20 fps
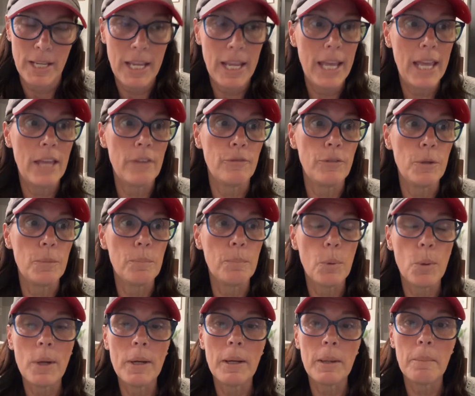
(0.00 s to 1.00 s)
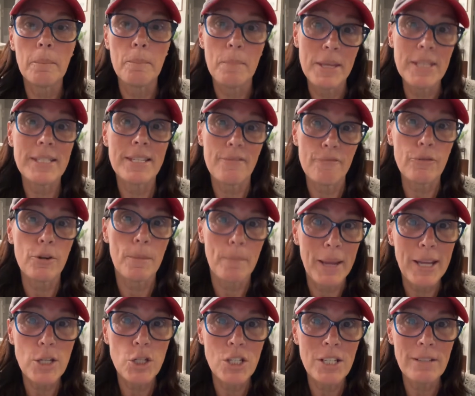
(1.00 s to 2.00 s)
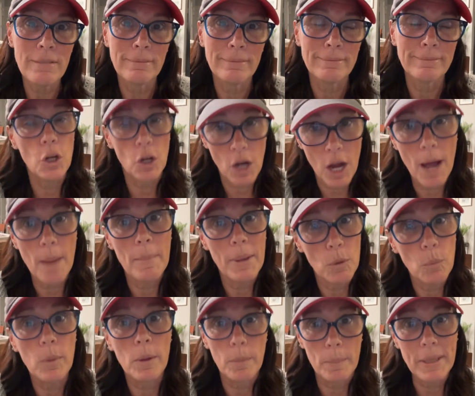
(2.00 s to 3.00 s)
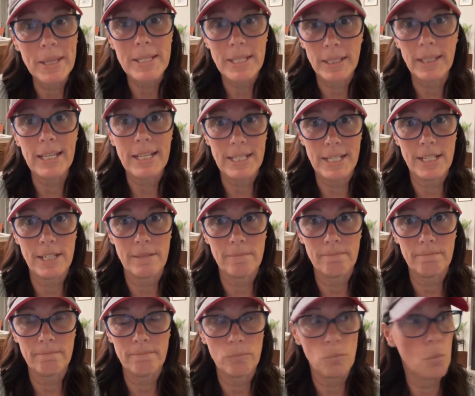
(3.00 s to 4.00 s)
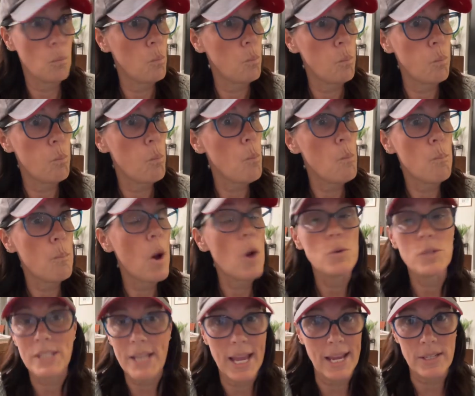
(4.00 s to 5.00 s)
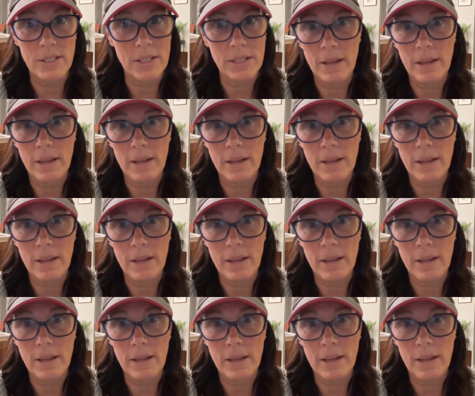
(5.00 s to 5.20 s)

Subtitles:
If you put misinformation, your comment will be deleted. Post haste.